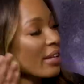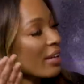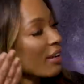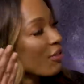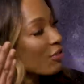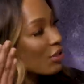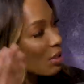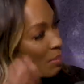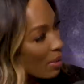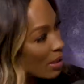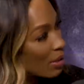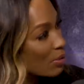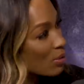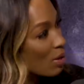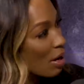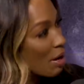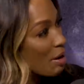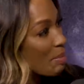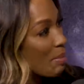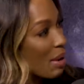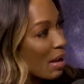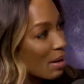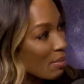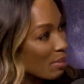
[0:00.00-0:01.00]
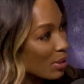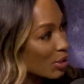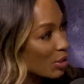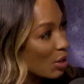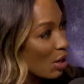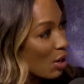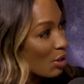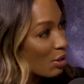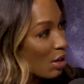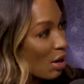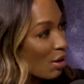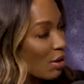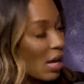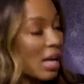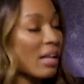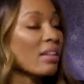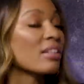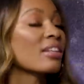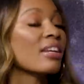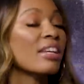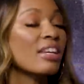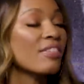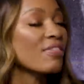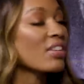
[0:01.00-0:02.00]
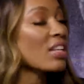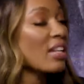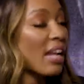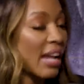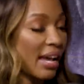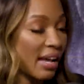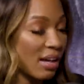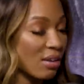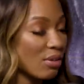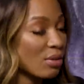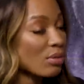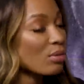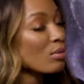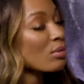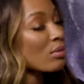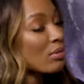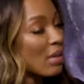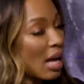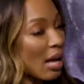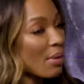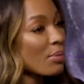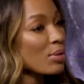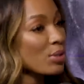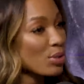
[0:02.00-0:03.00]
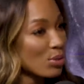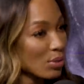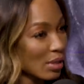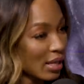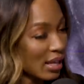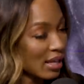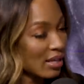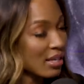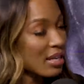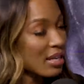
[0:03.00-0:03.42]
like if somebody was talking bad about y'all, y'all I, even now, I would do that.